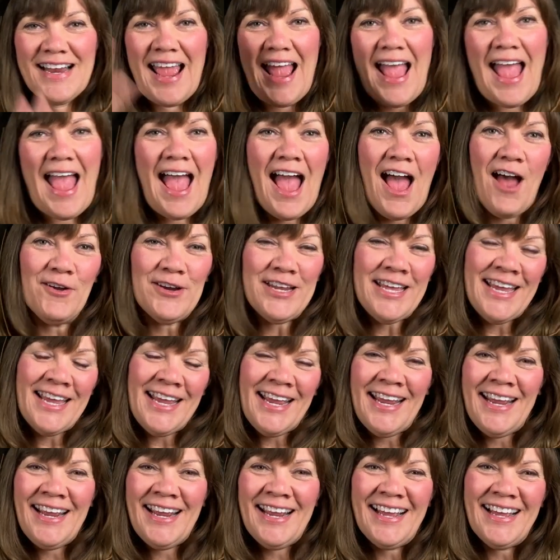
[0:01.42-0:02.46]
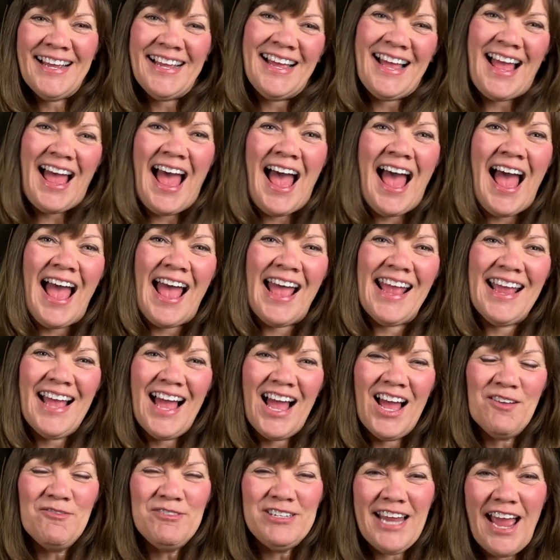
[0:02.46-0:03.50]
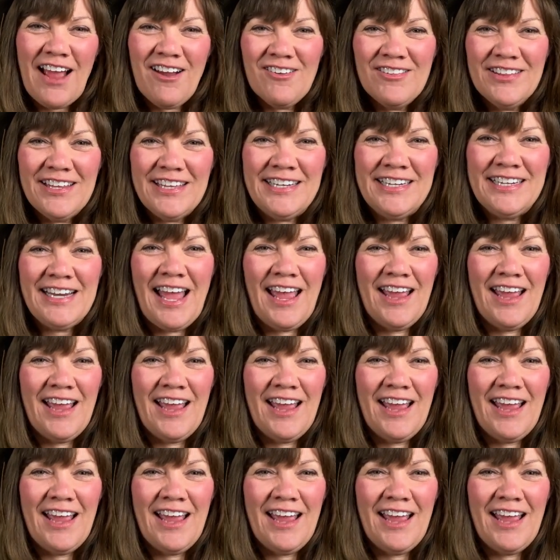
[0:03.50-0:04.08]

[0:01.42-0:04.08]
Howdy! Hi, I'm Jacqueline.